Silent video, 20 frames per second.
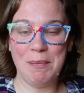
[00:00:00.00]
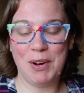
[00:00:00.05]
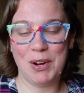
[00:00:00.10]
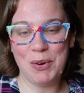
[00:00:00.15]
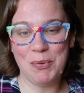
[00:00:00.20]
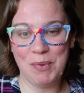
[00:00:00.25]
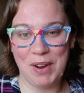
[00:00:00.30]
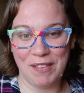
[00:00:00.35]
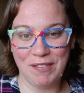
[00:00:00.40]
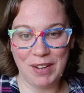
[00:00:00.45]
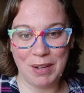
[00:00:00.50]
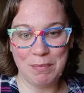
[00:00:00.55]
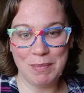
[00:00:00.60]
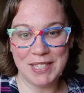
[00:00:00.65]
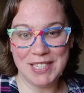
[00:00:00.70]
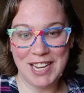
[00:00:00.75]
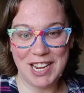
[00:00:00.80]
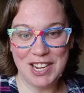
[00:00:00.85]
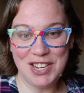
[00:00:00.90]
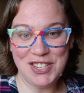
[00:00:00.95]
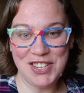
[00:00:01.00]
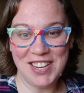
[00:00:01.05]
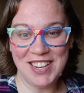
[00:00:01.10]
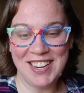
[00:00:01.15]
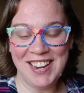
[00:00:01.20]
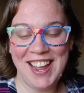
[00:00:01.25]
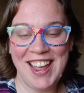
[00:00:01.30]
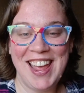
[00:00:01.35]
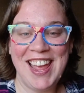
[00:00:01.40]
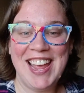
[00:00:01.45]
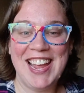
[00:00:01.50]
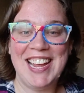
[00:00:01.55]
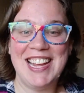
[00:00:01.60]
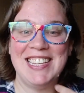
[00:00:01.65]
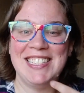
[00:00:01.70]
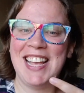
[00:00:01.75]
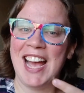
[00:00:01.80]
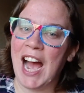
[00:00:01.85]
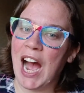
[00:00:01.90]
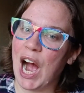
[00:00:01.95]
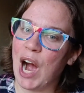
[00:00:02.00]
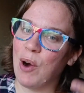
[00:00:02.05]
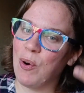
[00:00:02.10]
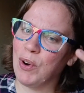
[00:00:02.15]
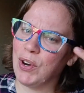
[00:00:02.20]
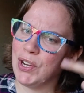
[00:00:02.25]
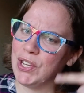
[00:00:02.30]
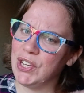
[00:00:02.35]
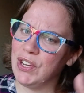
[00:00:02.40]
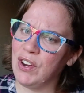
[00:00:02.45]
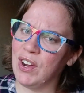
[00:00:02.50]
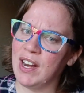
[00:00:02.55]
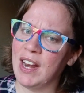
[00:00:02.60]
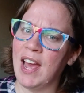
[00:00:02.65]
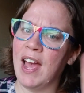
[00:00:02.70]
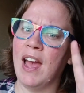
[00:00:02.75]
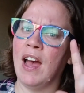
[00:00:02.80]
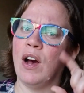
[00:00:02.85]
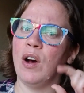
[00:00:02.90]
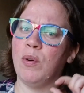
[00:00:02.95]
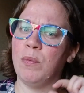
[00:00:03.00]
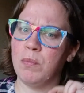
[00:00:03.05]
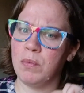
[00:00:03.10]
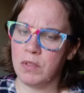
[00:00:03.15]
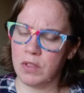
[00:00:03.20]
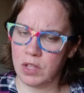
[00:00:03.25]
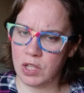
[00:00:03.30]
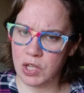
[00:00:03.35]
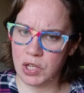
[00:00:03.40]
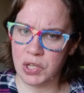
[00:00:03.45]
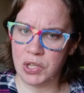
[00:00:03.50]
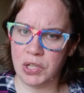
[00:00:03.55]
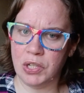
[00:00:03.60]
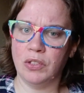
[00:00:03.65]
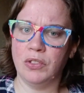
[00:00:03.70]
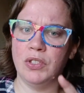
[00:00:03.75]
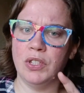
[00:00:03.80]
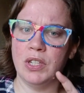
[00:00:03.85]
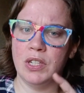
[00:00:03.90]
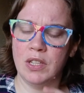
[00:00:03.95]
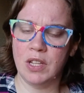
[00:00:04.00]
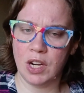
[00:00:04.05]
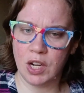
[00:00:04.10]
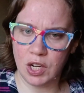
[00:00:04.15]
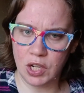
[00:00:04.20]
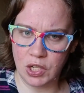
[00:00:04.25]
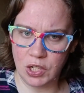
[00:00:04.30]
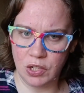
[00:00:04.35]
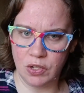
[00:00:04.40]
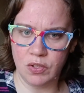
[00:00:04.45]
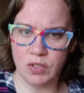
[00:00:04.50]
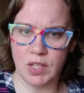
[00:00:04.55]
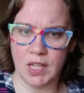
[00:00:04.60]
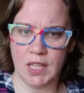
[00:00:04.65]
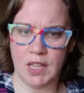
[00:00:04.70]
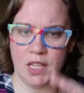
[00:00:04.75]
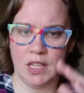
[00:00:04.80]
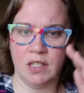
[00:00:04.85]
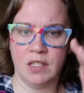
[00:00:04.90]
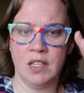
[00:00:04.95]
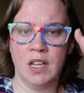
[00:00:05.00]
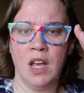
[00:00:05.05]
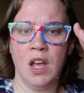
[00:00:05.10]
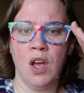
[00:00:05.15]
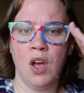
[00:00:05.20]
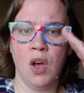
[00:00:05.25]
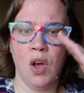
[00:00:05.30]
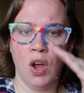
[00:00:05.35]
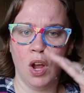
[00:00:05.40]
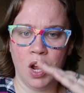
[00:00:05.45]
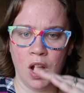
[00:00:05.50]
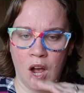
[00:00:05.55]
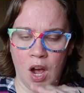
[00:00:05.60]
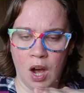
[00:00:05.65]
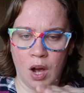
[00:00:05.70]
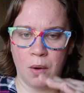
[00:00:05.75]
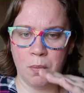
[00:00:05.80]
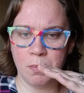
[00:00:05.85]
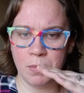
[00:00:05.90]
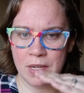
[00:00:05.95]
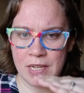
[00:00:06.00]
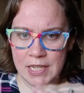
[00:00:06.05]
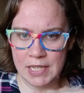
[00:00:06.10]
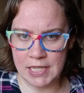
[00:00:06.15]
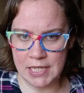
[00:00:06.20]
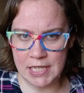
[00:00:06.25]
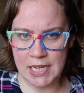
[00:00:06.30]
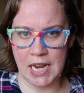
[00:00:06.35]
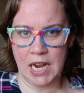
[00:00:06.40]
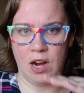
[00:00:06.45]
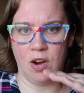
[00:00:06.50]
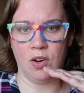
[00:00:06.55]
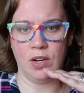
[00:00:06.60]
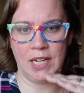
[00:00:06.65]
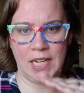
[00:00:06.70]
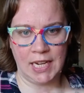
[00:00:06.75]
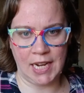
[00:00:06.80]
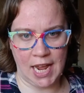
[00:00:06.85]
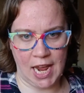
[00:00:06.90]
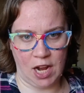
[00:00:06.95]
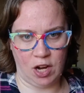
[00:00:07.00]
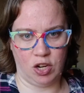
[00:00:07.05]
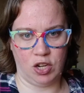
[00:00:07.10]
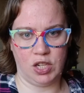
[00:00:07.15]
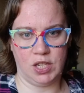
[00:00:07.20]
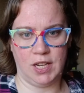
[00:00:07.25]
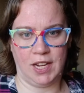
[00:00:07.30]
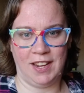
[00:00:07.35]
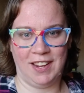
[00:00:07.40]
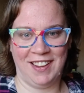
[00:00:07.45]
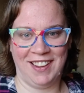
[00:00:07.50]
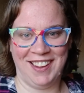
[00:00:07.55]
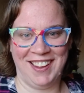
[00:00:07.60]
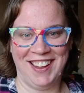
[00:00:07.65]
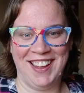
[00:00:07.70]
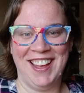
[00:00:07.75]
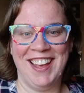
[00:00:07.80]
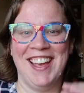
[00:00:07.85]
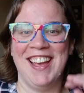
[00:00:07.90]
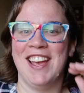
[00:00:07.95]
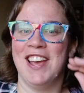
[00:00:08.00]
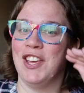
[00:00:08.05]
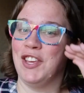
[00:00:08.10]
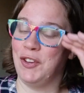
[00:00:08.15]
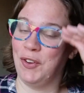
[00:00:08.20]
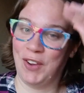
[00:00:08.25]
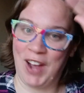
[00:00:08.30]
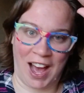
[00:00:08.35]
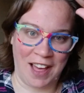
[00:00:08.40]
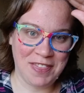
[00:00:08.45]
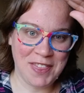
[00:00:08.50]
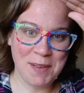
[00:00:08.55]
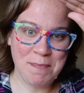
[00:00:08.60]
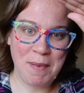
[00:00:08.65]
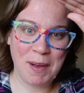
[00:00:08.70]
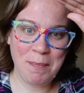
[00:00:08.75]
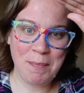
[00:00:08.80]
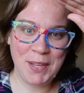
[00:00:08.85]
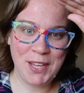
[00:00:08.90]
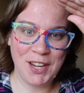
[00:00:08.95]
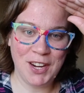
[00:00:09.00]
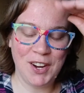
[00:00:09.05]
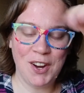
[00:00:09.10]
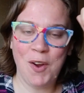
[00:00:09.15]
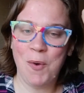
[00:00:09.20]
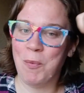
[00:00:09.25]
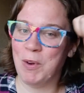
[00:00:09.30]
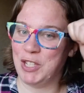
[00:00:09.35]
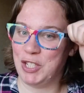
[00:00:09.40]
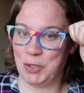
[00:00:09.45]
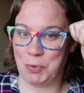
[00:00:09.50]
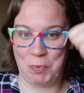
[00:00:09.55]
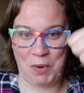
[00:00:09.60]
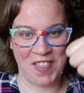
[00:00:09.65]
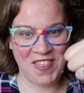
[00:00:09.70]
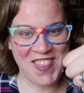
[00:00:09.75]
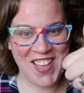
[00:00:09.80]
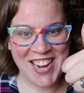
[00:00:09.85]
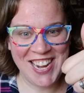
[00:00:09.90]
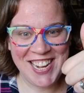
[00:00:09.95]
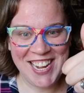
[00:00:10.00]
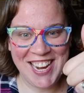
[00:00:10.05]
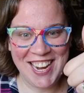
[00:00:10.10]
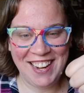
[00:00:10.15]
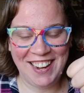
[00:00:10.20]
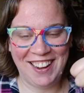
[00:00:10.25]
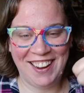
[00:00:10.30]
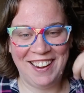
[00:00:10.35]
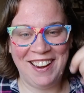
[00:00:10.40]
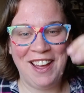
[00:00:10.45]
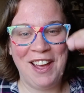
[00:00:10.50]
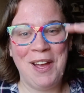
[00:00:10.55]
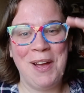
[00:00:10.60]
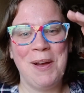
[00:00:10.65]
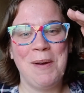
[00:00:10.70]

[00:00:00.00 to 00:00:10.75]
about a rev up station is, how are you going to help the children that are using this come down in energy? You got them up here, which is what they needed,